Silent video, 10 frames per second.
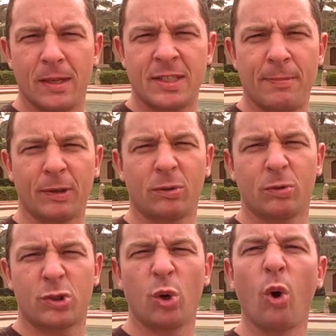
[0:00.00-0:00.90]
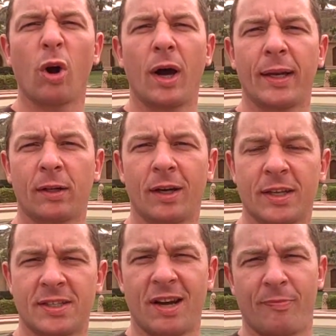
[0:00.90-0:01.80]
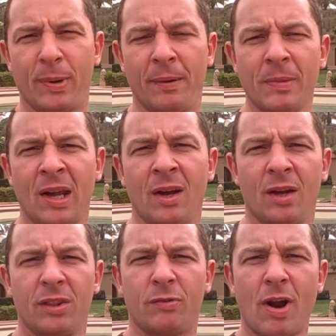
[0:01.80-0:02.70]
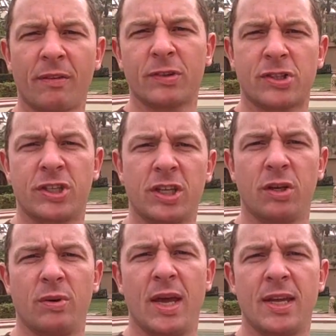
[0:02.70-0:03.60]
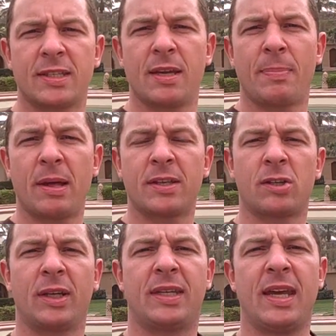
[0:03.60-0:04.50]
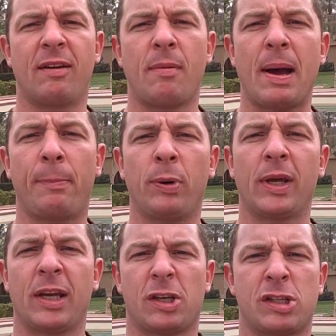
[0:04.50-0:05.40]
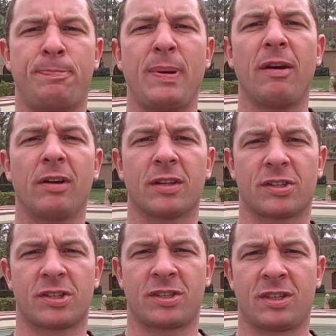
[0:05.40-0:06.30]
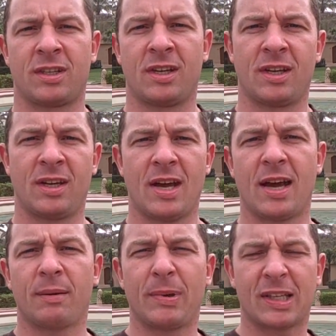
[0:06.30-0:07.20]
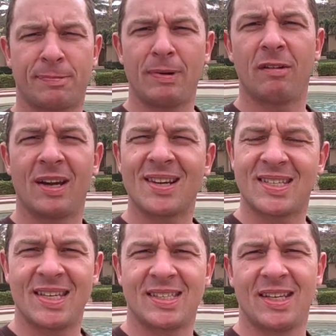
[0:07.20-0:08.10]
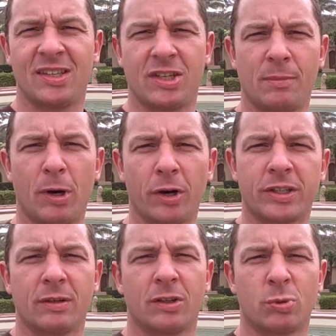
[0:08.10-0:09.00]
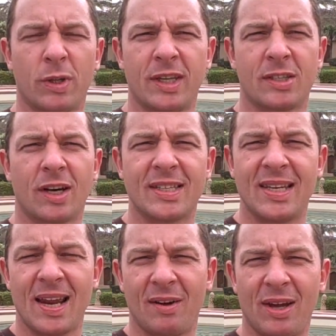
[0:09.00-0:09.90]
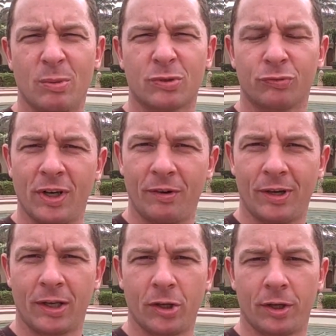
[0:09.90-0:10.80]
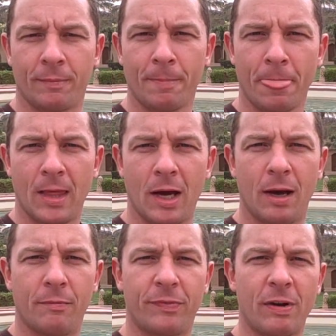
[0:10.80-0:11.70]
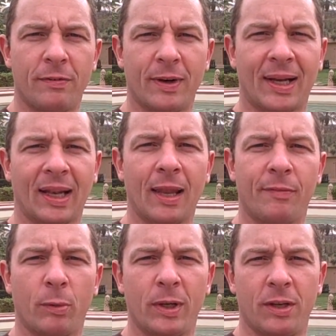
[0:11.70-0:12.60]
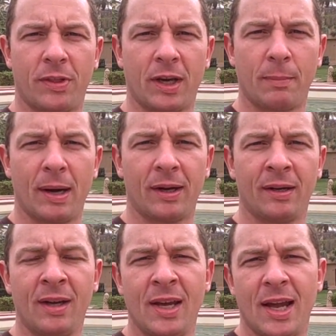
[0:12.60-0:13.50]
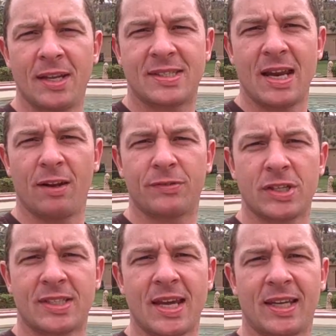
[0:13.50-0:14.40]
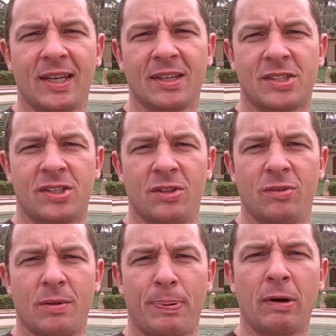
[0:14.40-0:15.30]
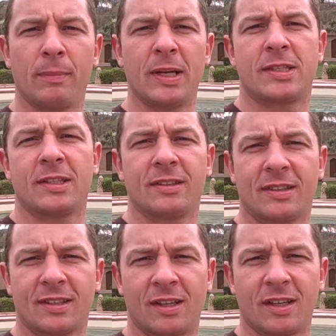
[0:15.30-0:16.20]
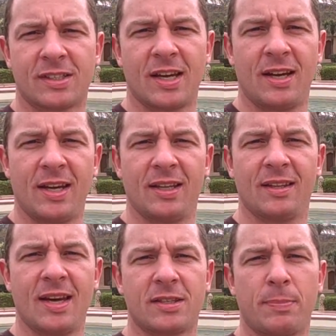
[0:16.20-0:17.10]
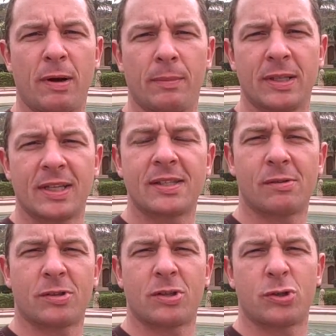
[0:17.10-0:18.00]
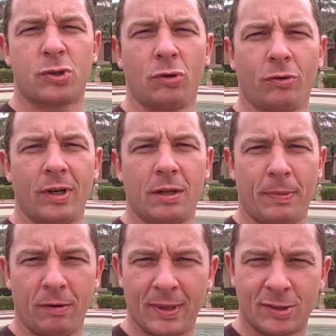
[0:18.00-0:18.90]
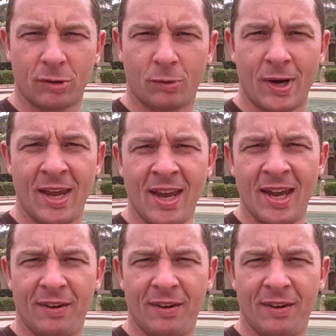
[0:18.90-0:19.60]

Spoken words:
Typical tour guide kind of stuff, but the relevance to you is about this idea about putting experience and experiences into your marketing, because what these guys did out here was really, really good. Very, very clever when you think about it. Instead of just taking us to the pyramids and kind of saying, hey, there's the pyramids, they told us the story of the pyramids on the way.